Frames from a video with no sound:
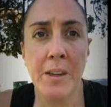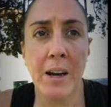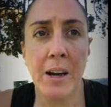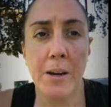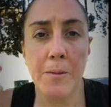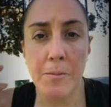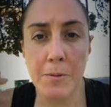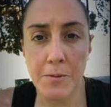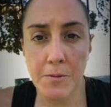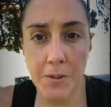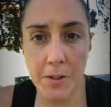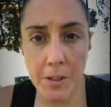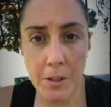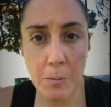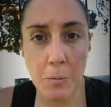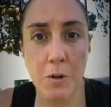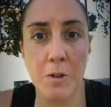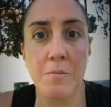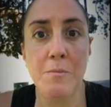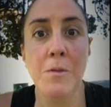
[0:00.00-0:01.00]
I've been
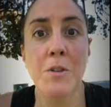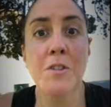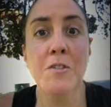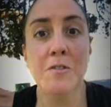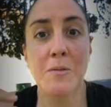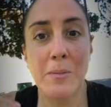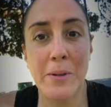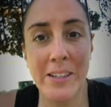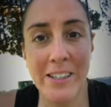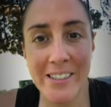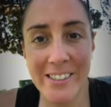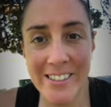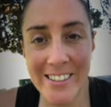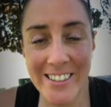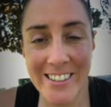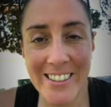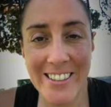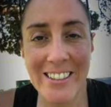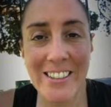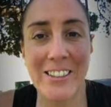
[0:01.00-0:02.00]
feeling more movement,
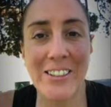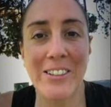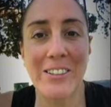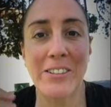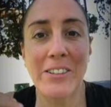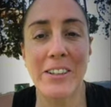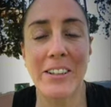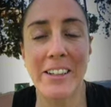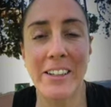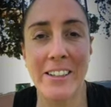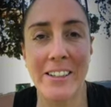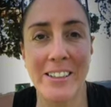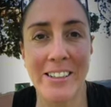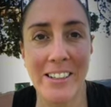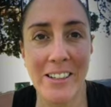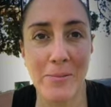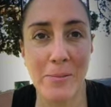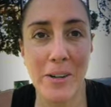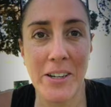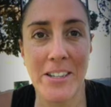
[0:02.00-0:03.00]
and
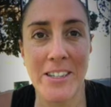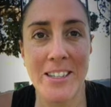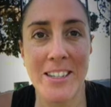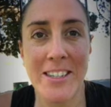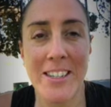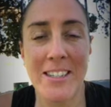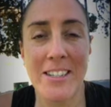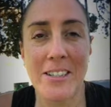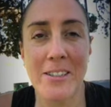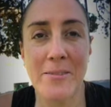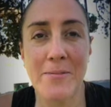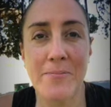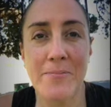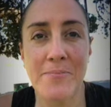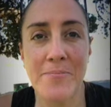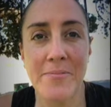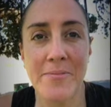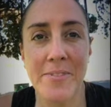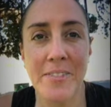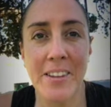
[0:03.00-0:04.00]
in my system.
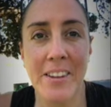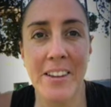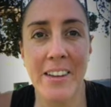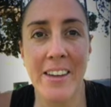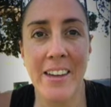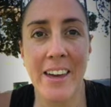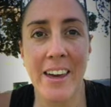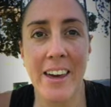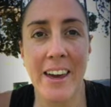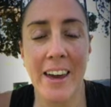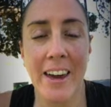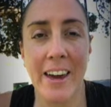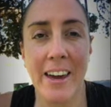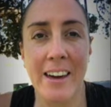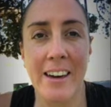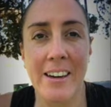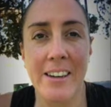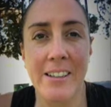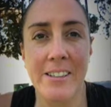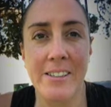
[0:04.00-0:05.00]

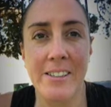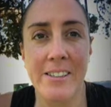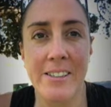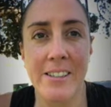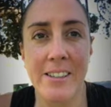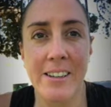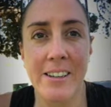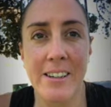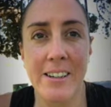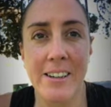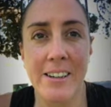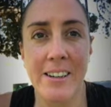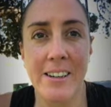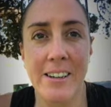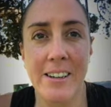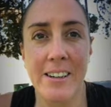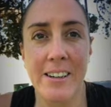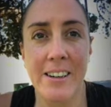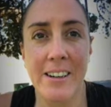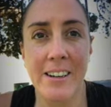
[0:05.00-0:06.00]
And
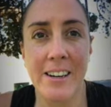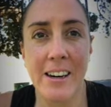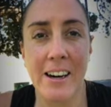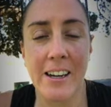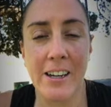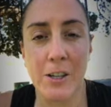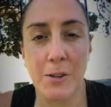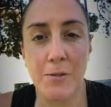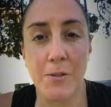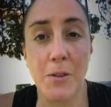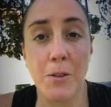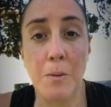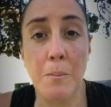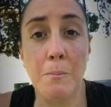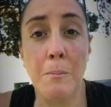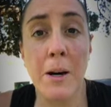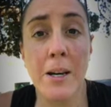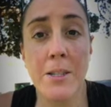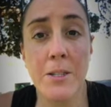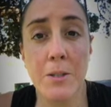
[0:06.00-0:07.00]
I could feel the
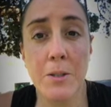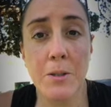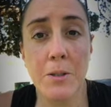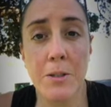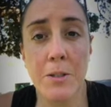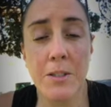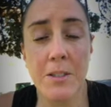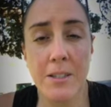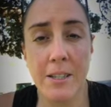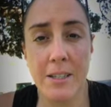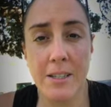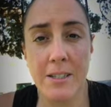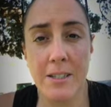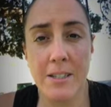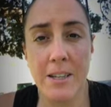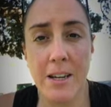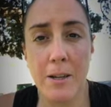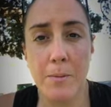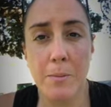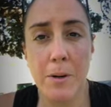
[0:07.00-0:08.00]
muscles
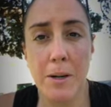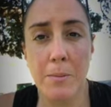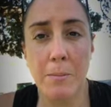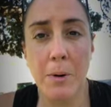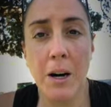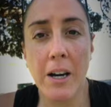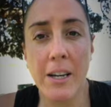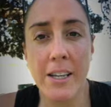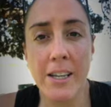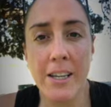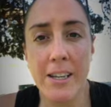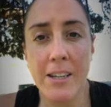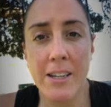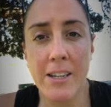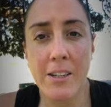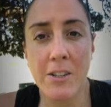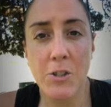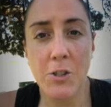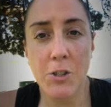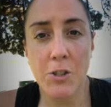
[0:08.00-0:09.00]
inside my
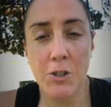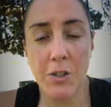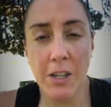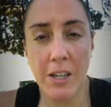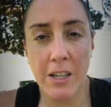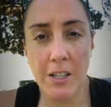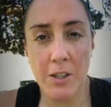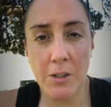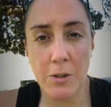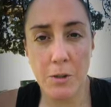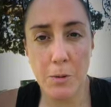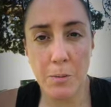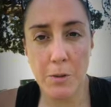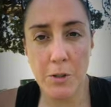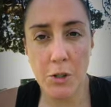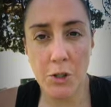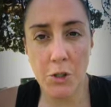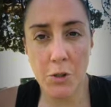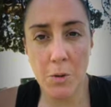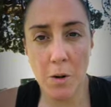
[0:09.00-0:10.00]
body getting a little
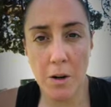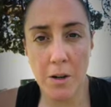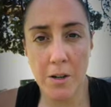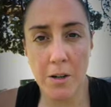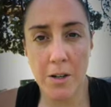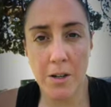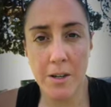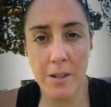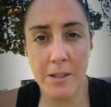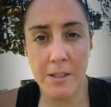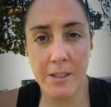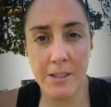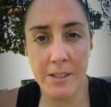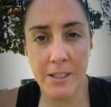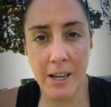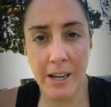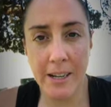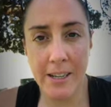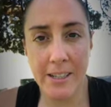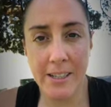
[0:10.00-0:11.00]
bit stronger and
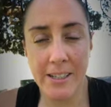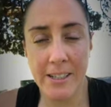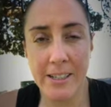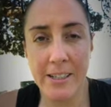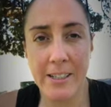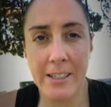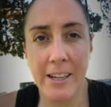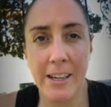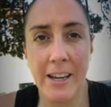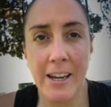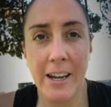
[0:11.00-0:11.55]
tightening.